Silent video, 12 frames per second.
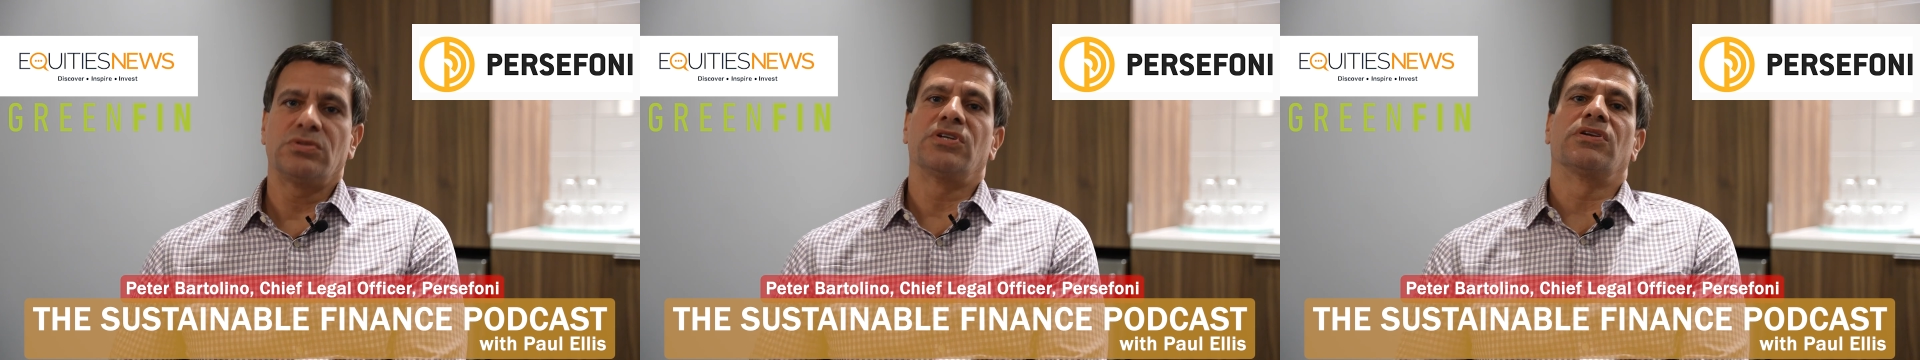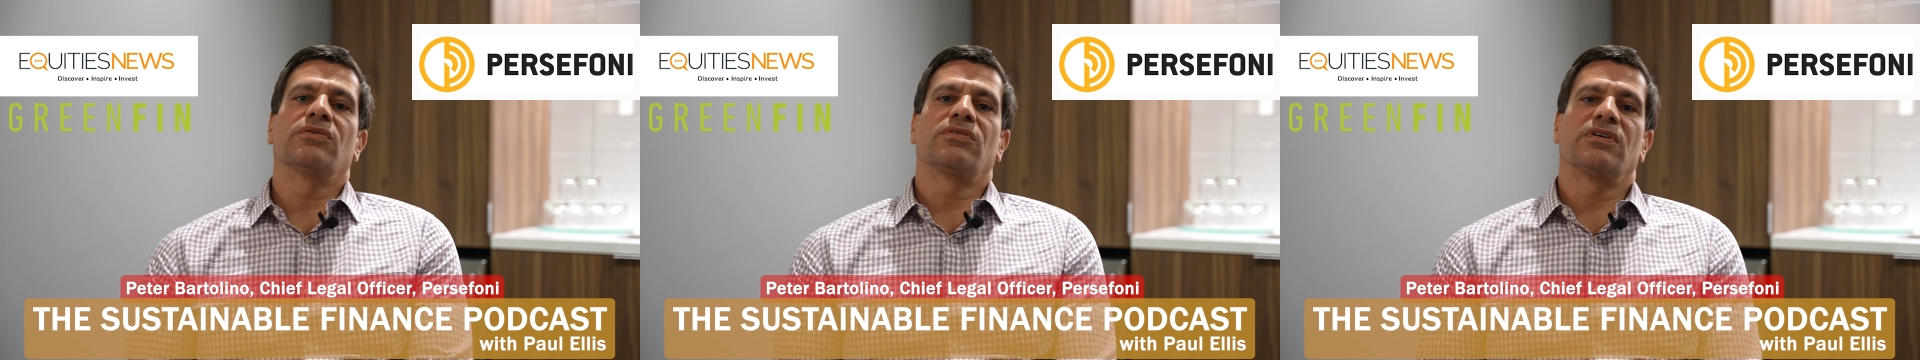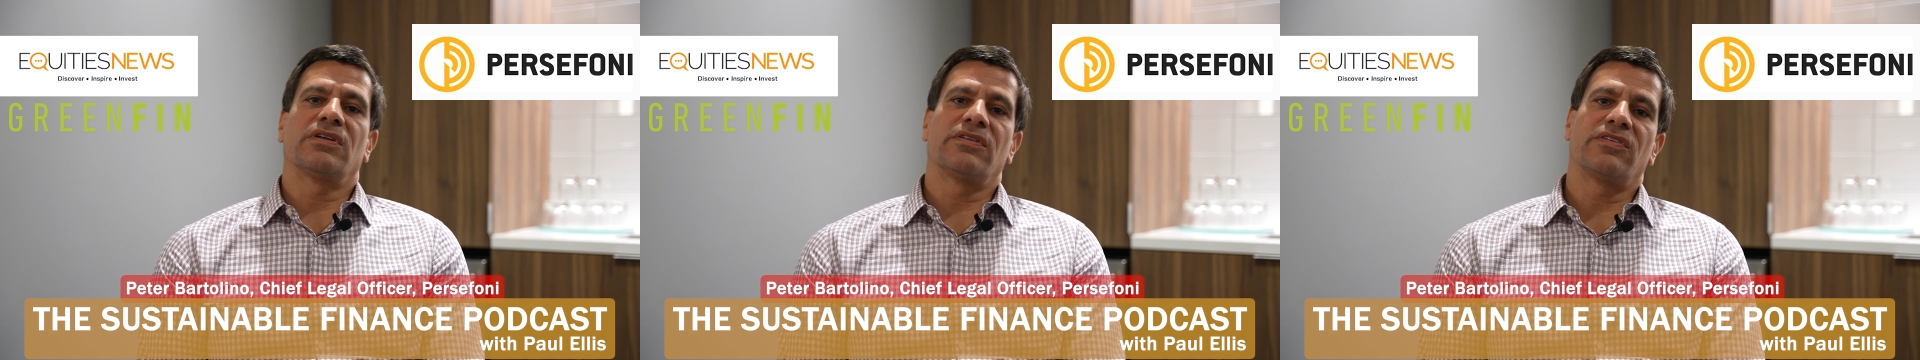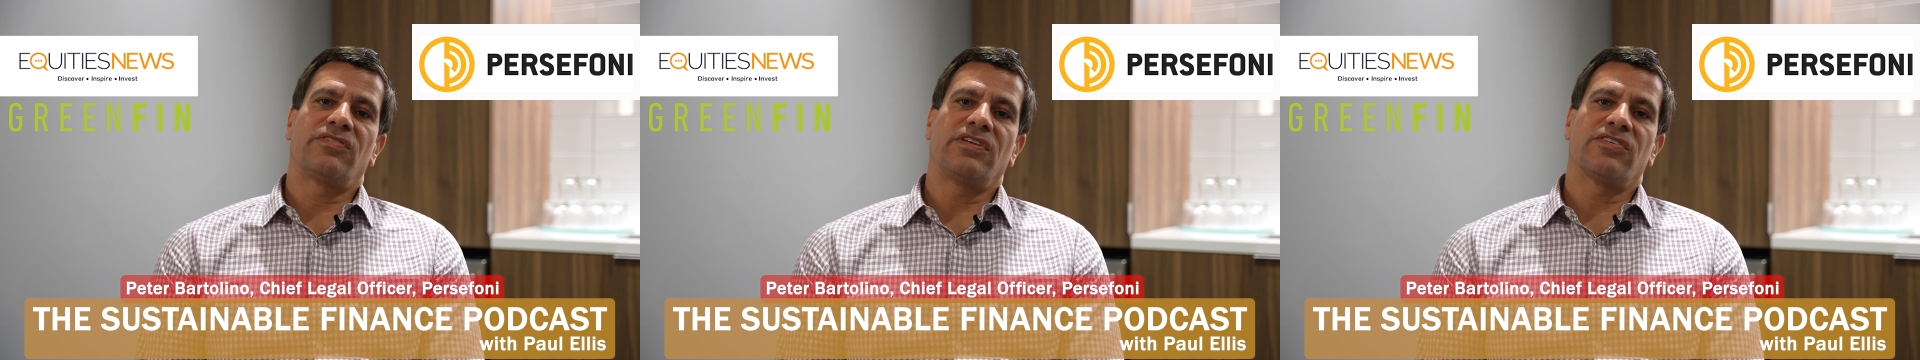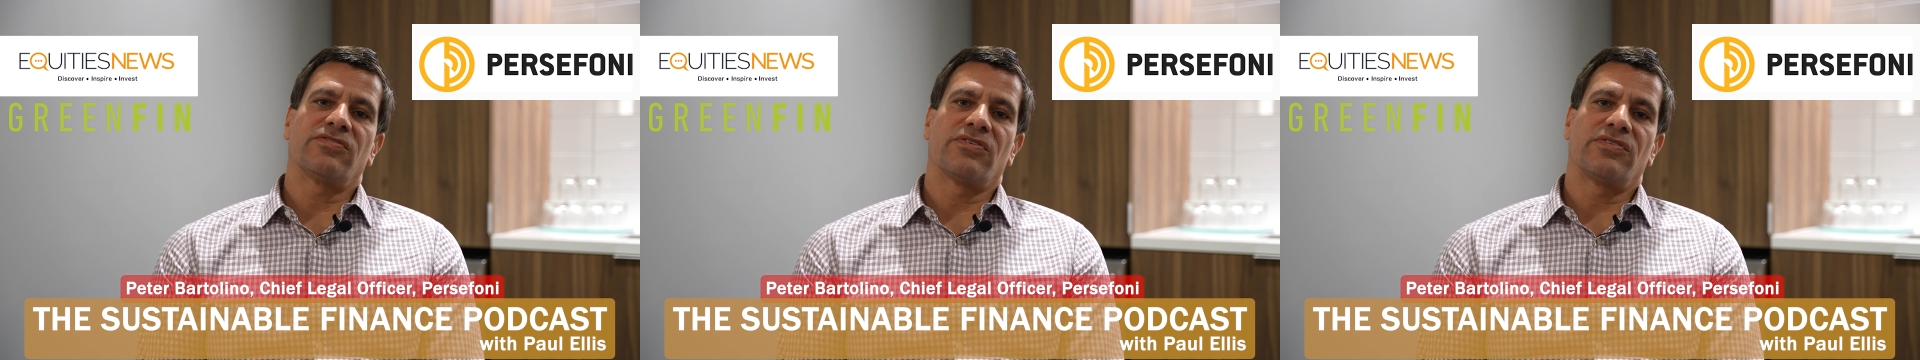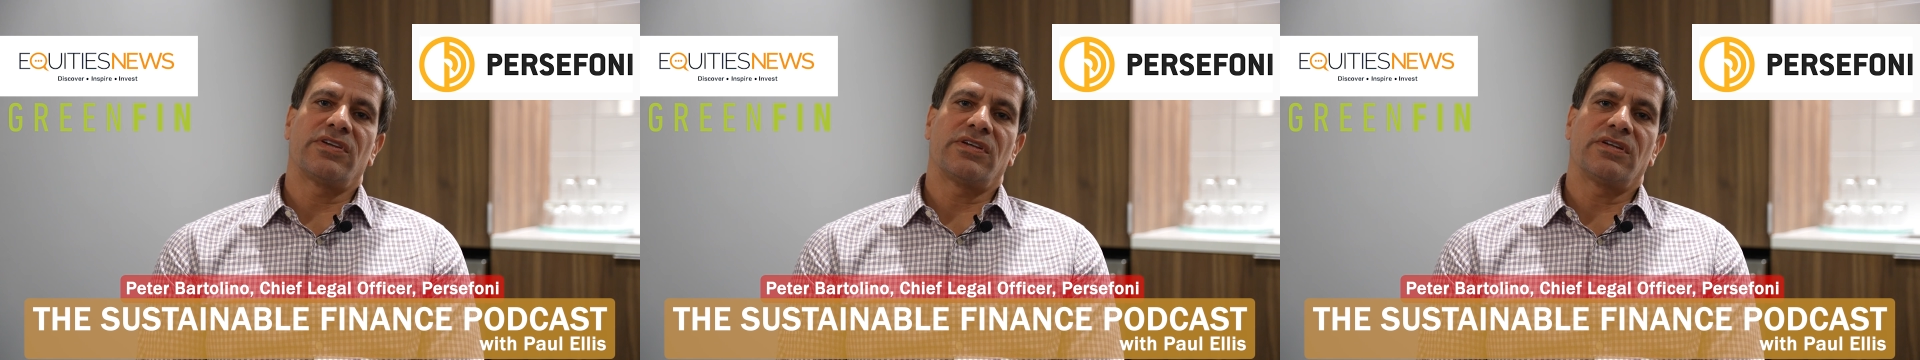the
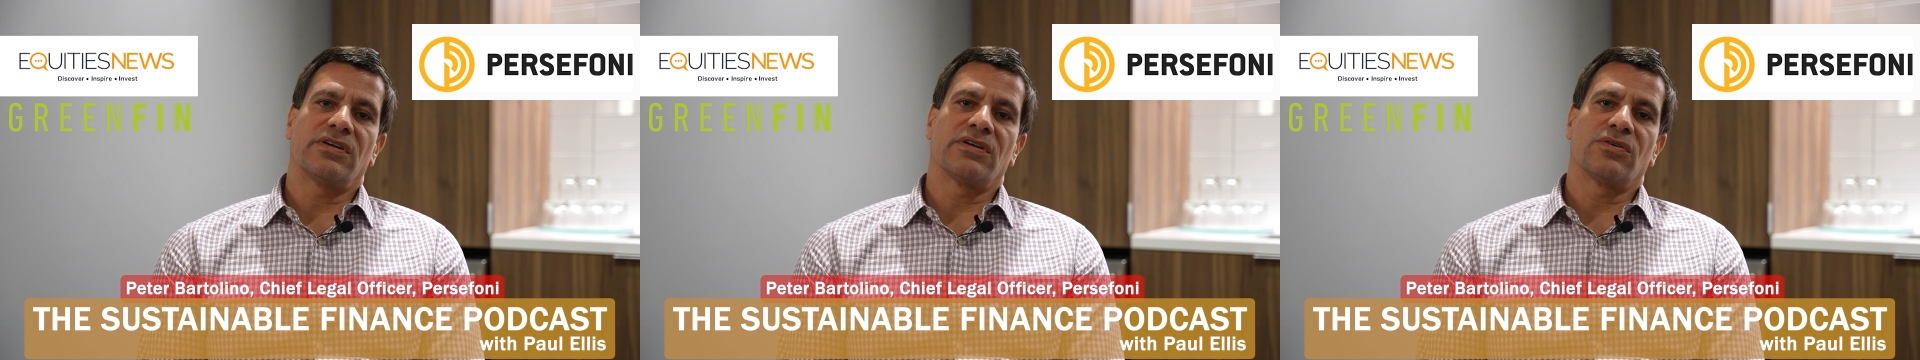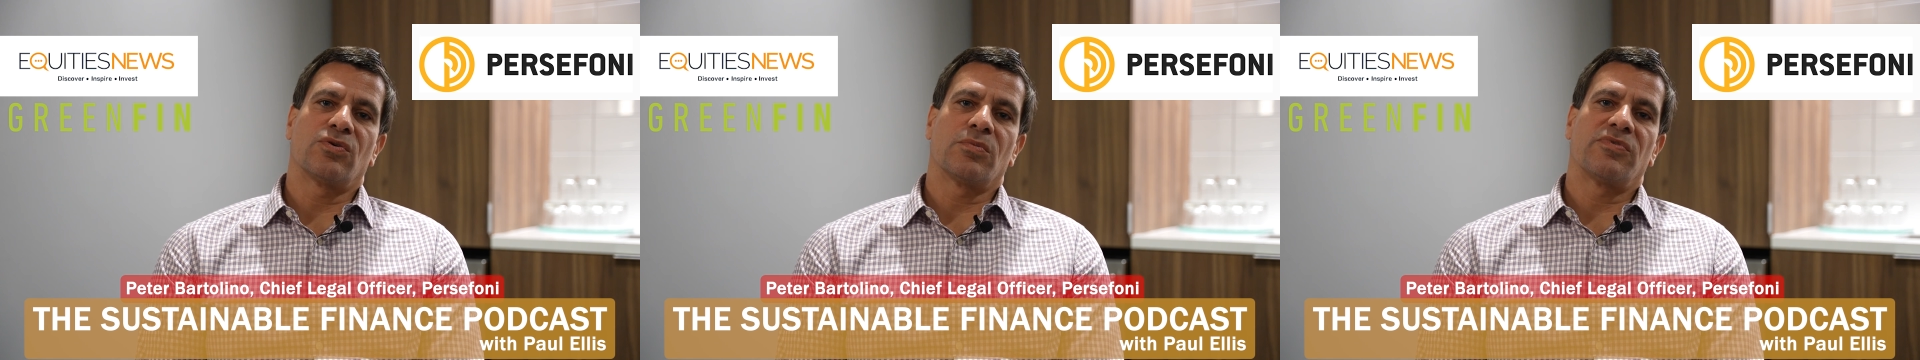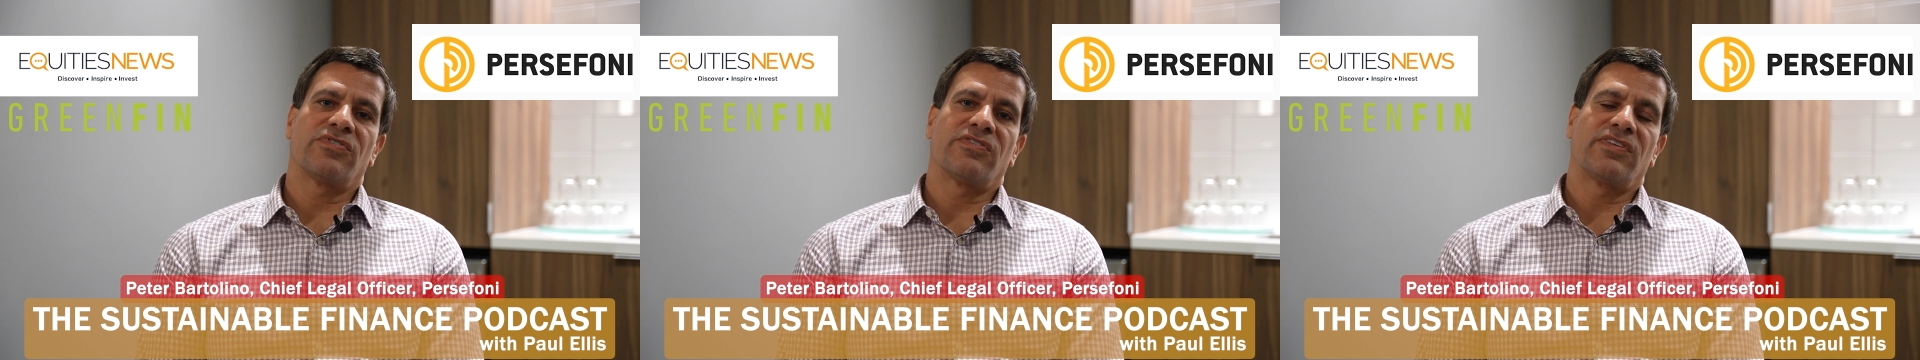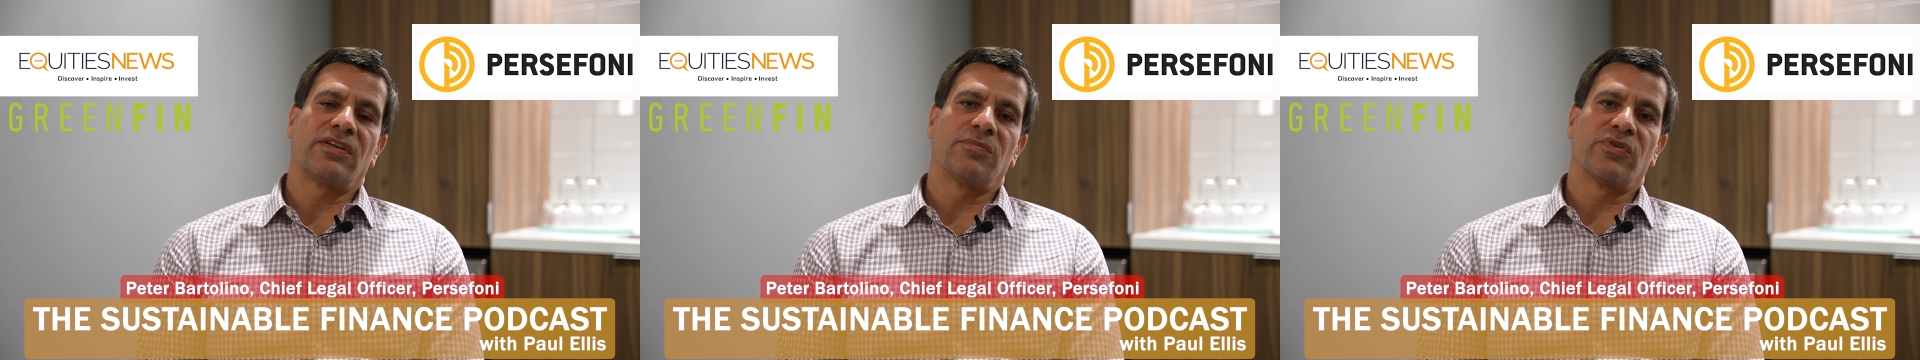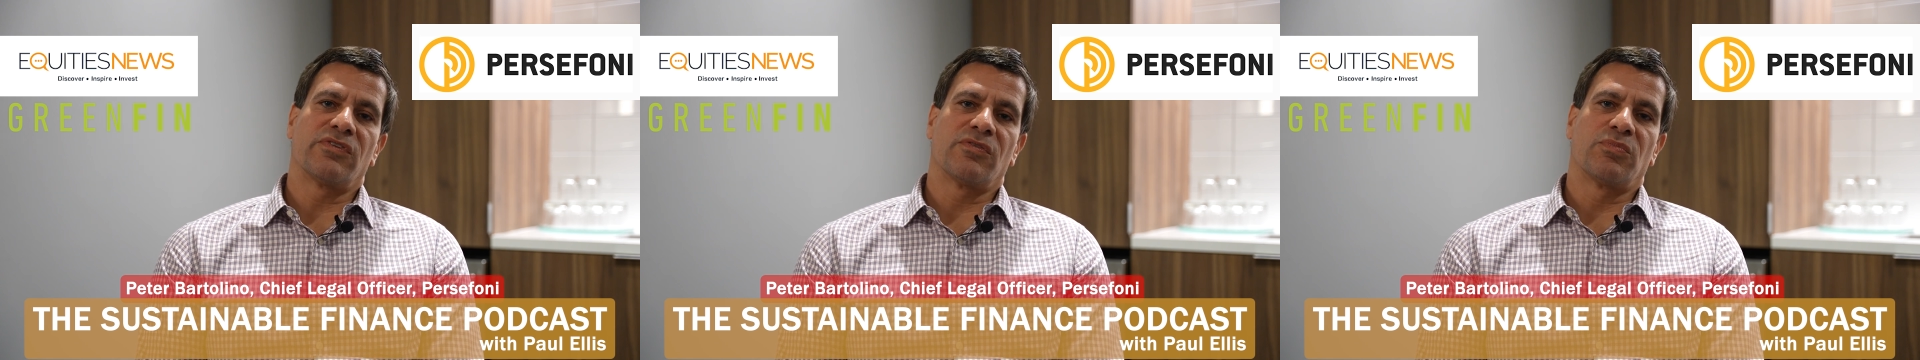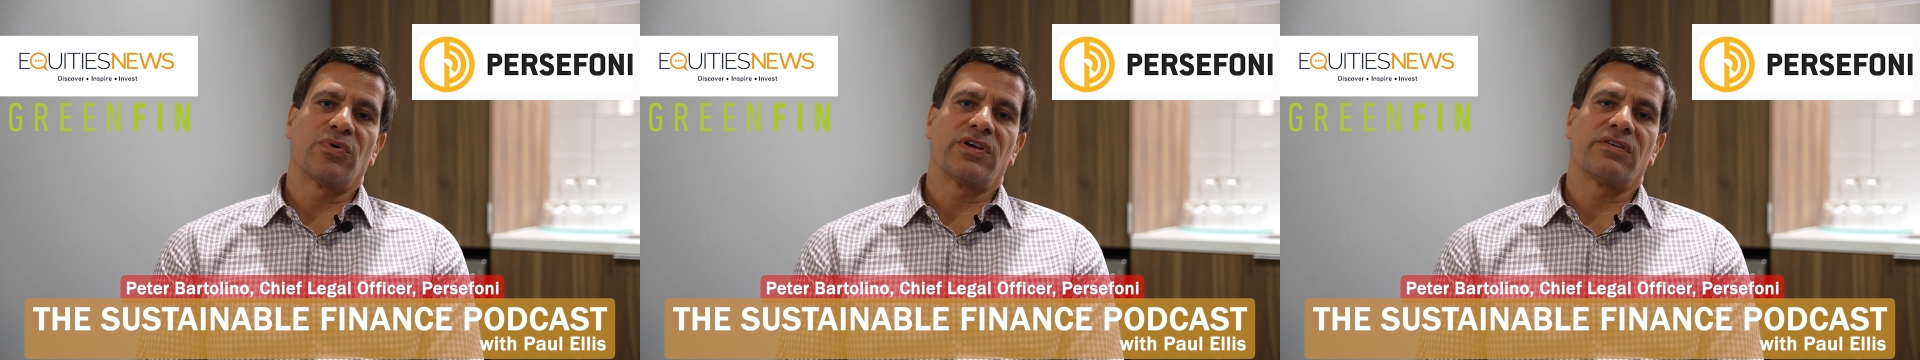CSRD, Corporate Sustainability
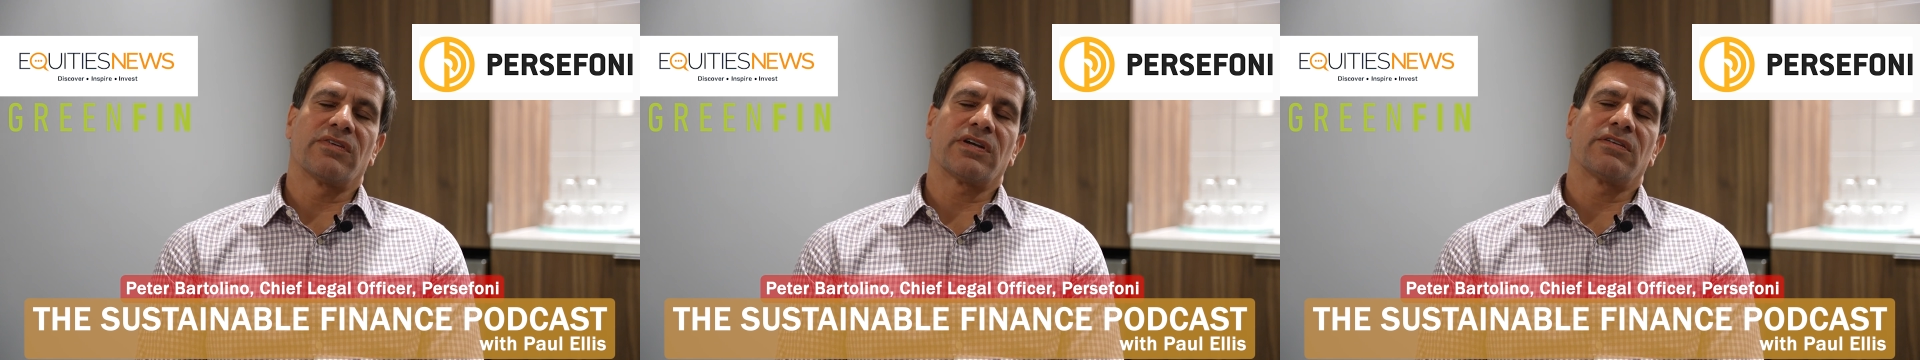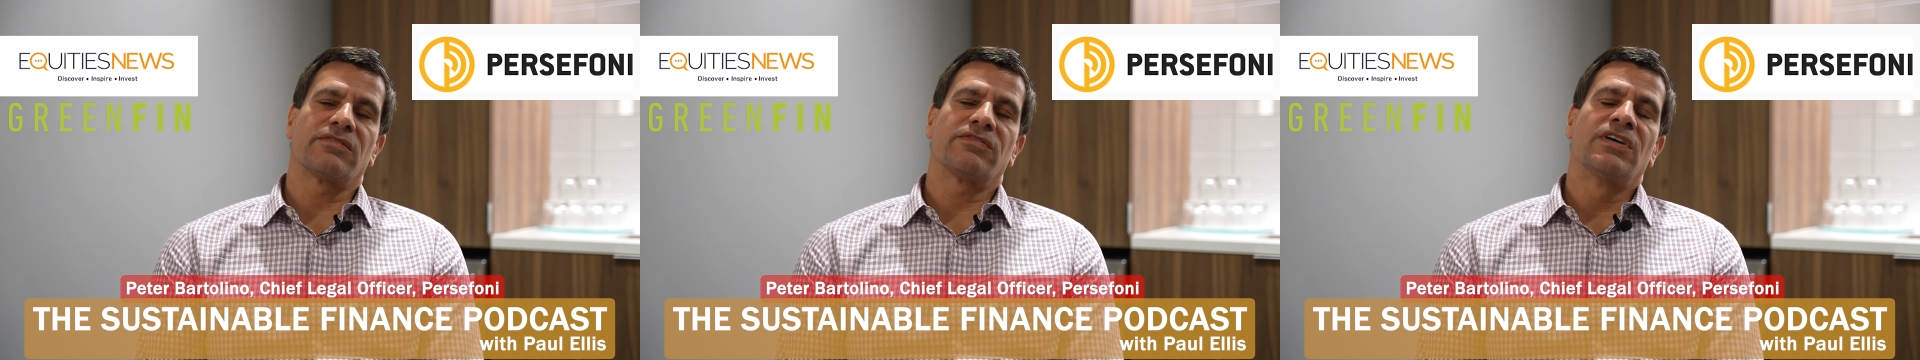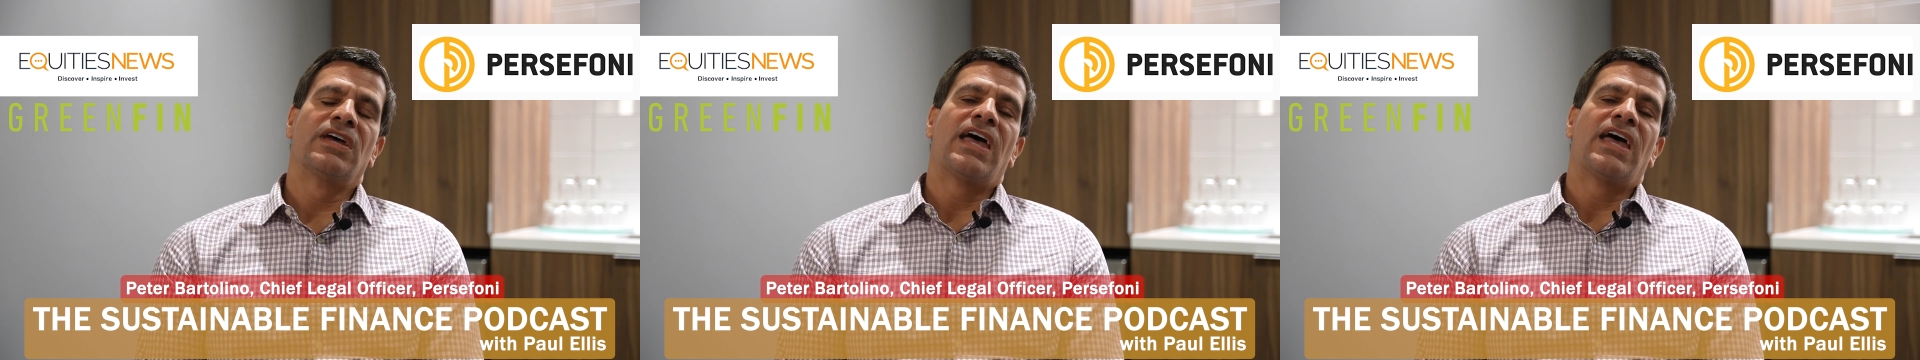Reporting Directive.